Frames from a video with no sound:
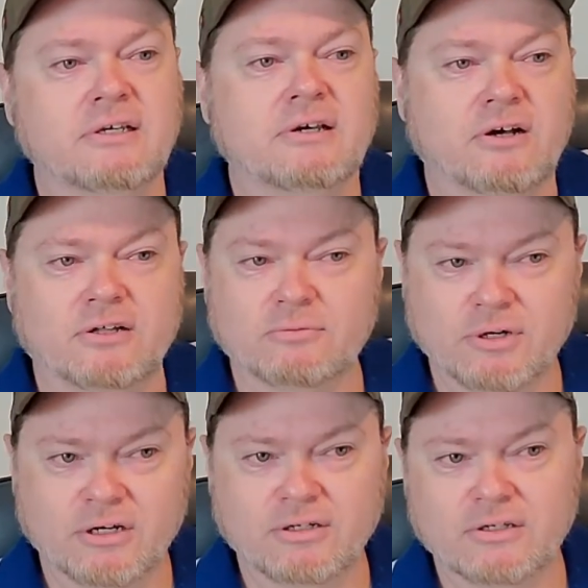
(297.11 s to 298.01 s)
Holland
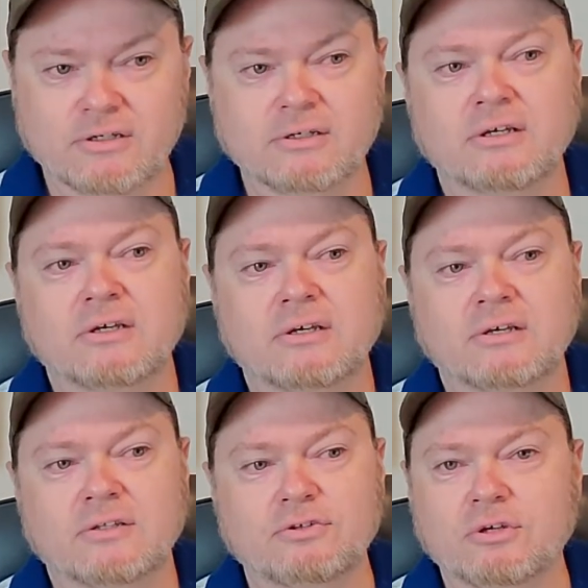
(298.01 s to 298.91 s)
America,
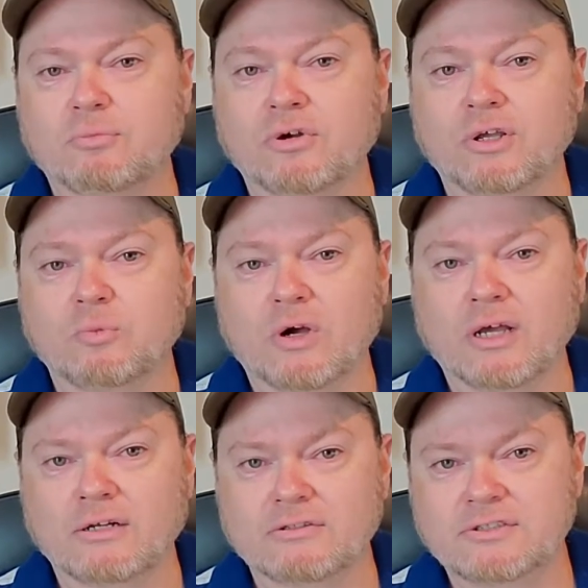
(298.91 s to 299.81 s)
you can bring
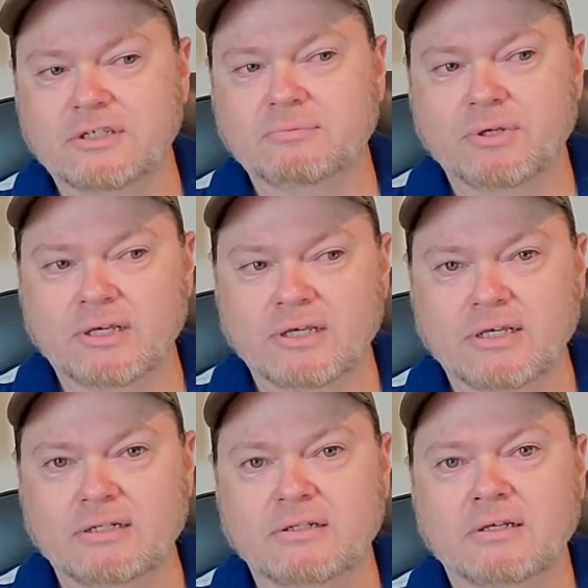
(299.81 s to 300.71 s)
wine or
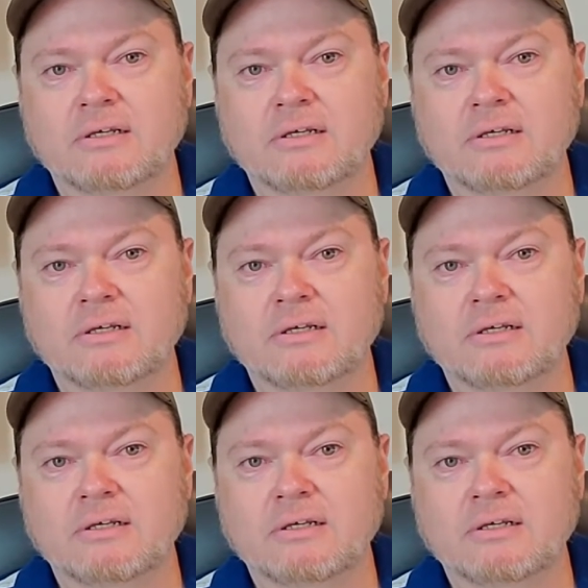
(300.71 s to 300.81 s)
champagne.